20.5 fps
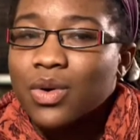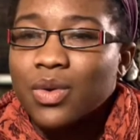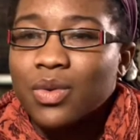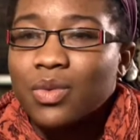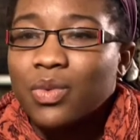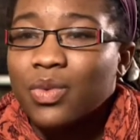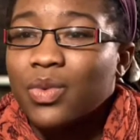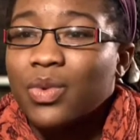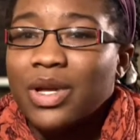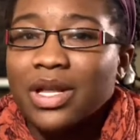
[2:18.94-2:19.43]

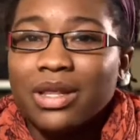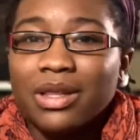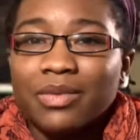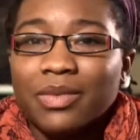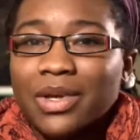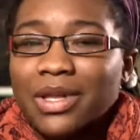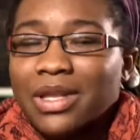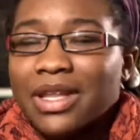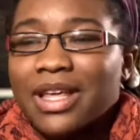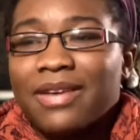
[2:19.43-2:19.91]
we
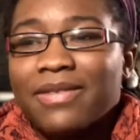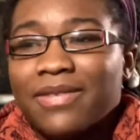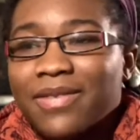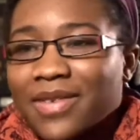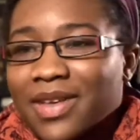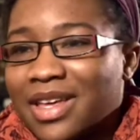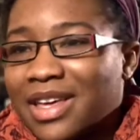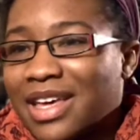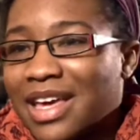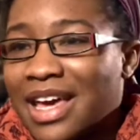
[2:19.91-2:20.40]

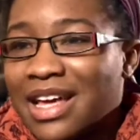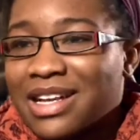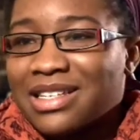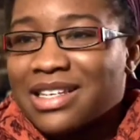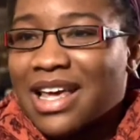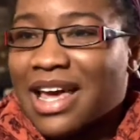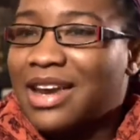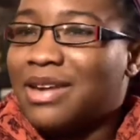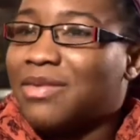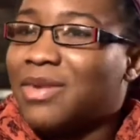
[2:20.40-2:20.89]
live
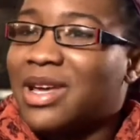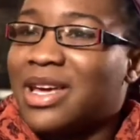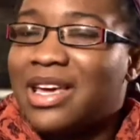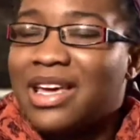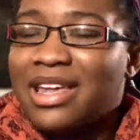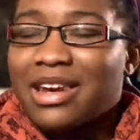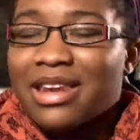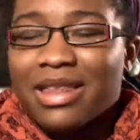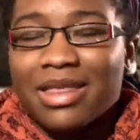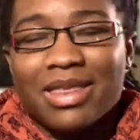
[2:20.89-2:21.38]
it and we
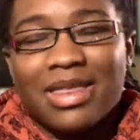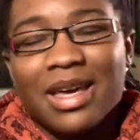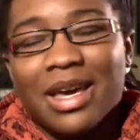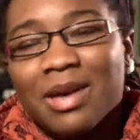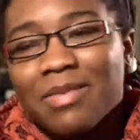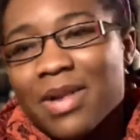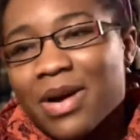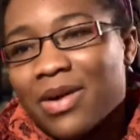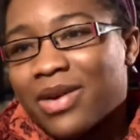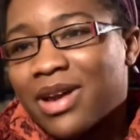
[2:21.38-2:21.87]
can
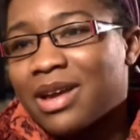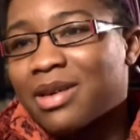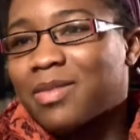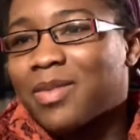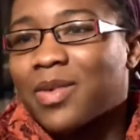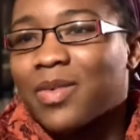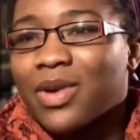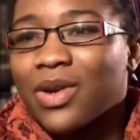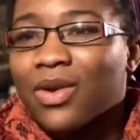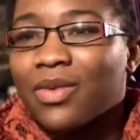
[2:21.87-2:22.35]
think about it,
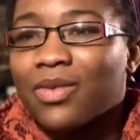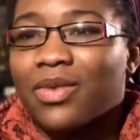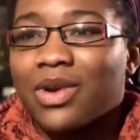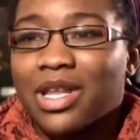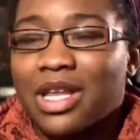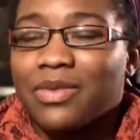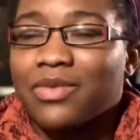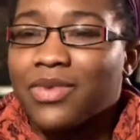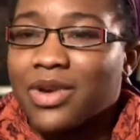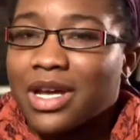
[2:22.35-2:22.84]
but we don't
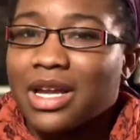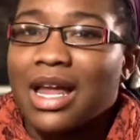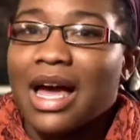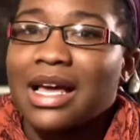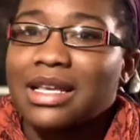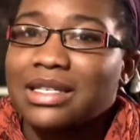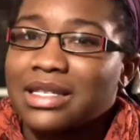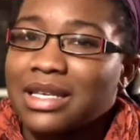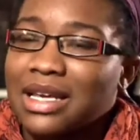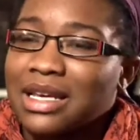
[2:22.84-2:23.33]
really
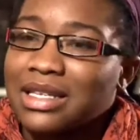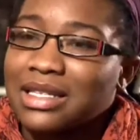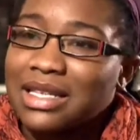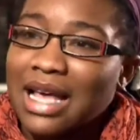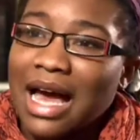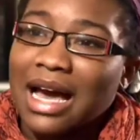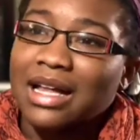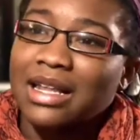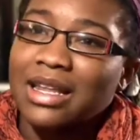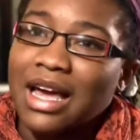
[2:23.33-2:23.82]
realize
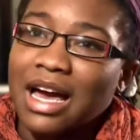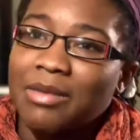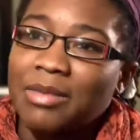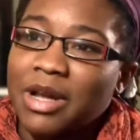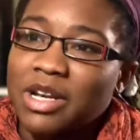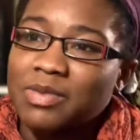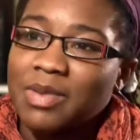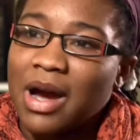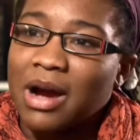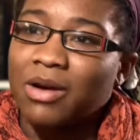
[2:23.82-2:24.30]
exactly how
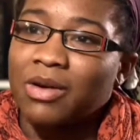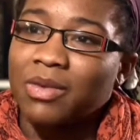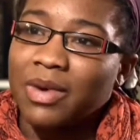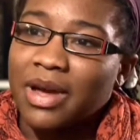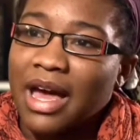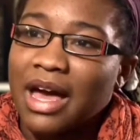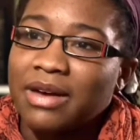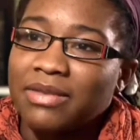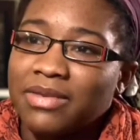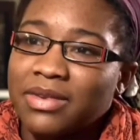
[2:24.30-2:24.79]
much power we
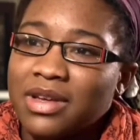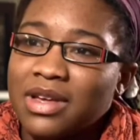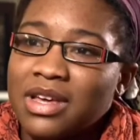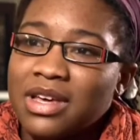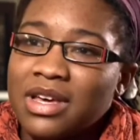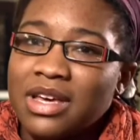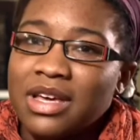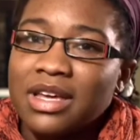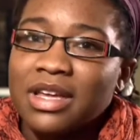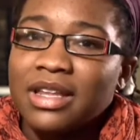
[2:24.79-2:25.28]
have.
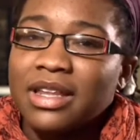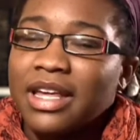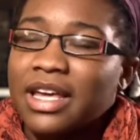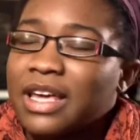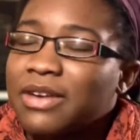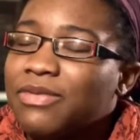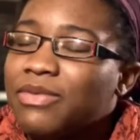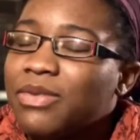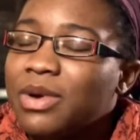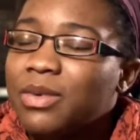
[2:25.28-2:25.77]

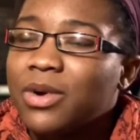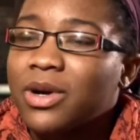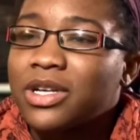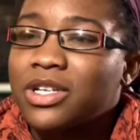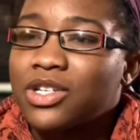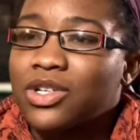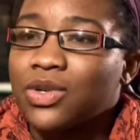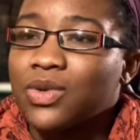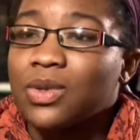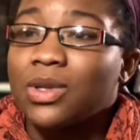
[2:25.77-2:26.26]
Like if we were
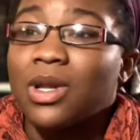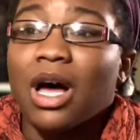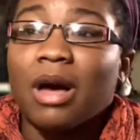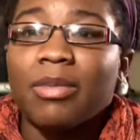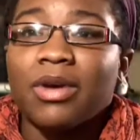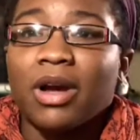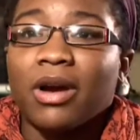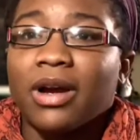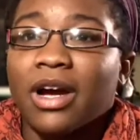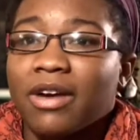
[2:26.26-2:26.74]
to
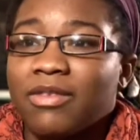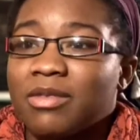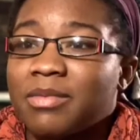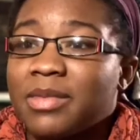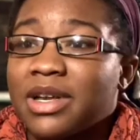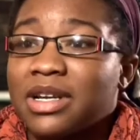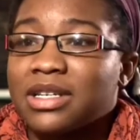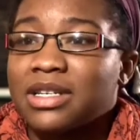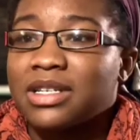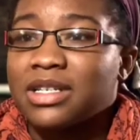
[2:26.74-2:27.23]
lobby our
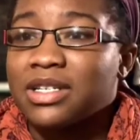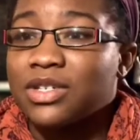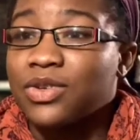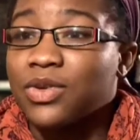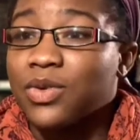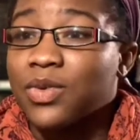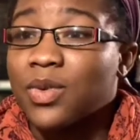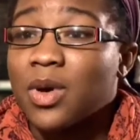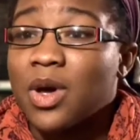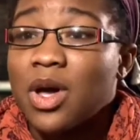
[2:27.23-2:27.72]
government
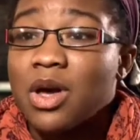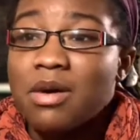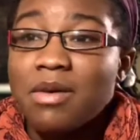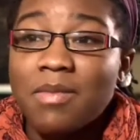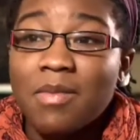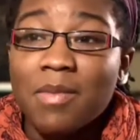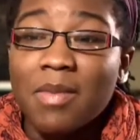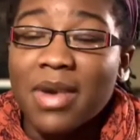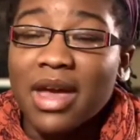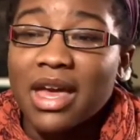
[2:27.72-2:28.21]
to
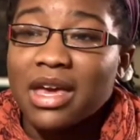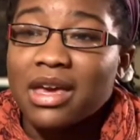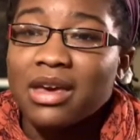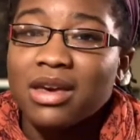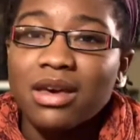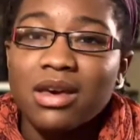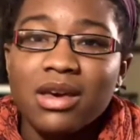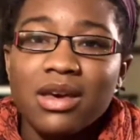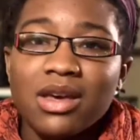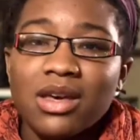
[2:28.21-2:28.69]

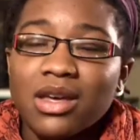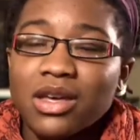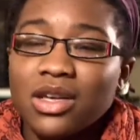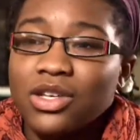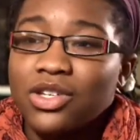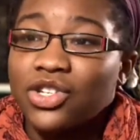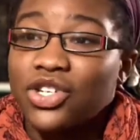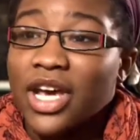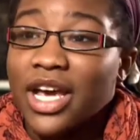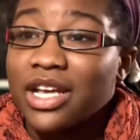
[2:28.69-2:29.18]
make
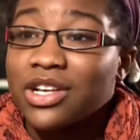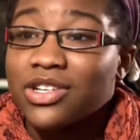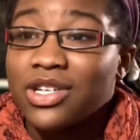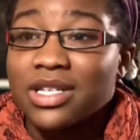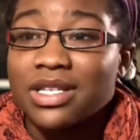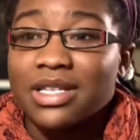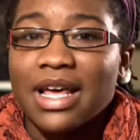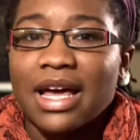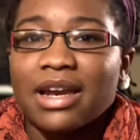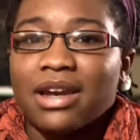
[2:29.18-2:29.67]

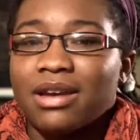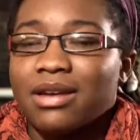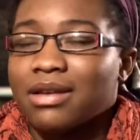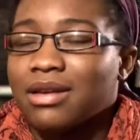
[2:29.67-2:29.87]
changes that